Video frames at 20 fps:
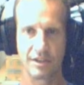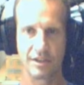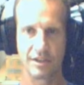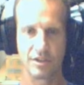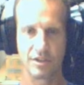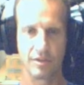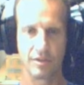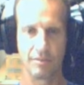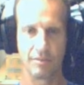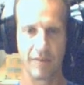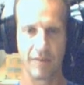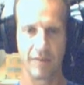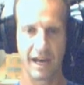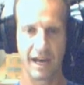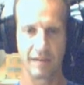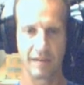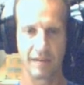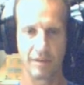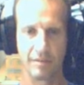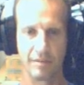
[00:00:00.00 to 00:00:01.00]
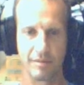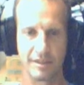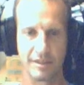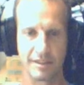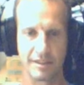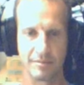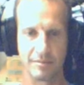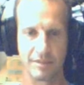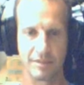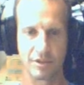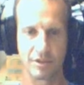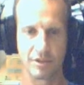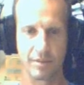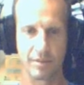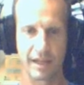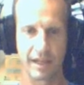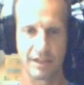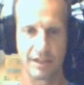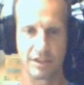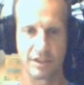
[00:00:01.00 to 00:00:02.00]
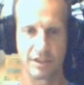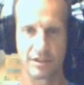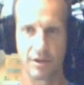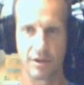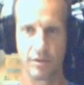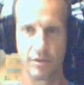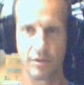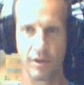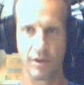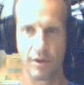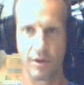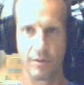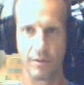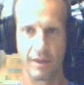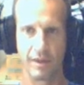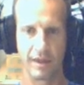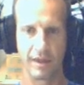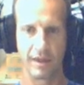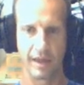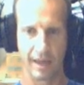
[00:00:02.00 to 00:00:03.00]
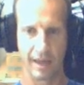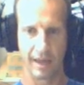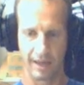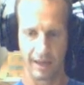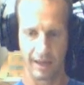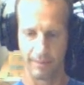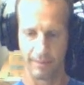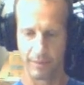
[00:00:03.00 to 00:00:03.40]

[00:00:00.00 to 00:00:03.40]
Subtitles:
the bottom of the mesopelagic zone, though, um,